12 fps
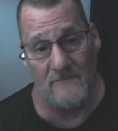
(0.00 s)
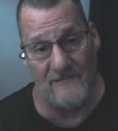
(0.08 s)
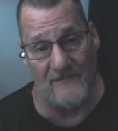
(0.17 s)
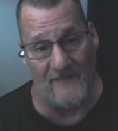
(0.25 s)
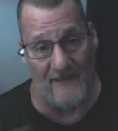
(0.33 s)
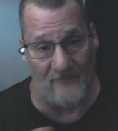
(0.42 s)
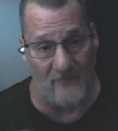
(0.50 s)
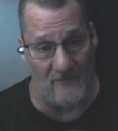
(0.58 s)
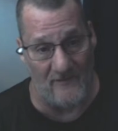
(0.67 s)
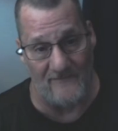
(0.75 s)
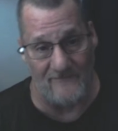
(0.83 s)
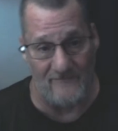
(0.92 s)
So that's where
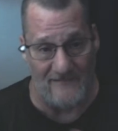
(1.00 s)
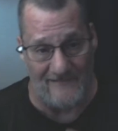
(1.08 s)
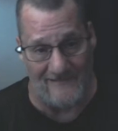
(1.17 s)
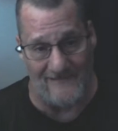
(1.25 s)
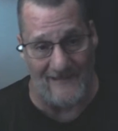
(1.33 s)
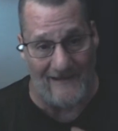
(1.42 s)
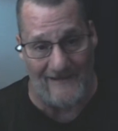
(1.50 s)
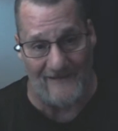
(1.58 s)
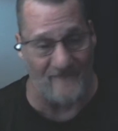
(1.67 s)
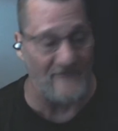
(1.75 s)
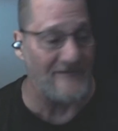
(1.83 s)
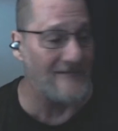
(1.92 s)
the slight
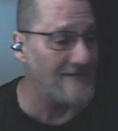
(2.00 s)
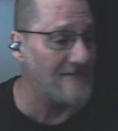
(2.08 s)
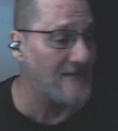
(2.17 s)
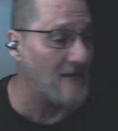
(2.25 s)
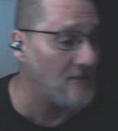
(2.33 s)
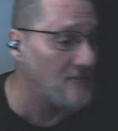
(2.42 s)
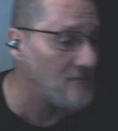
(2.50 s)
difference is there.